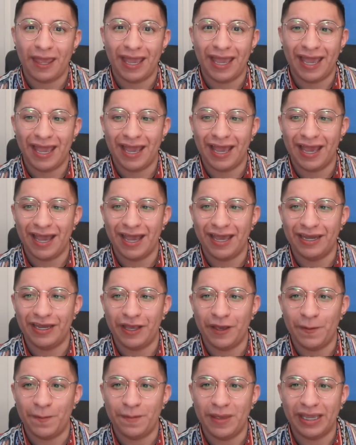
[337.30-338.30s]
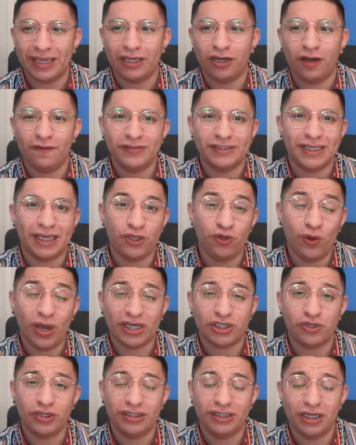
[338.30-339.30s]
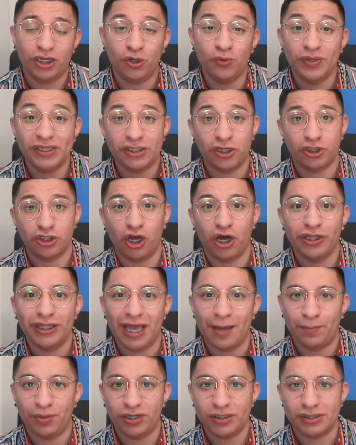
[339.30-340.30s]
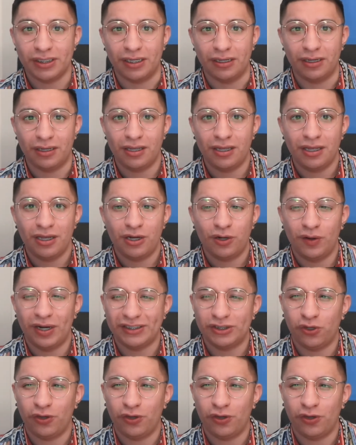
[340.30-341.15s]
and make it obvious that you actually did your research on that person, right?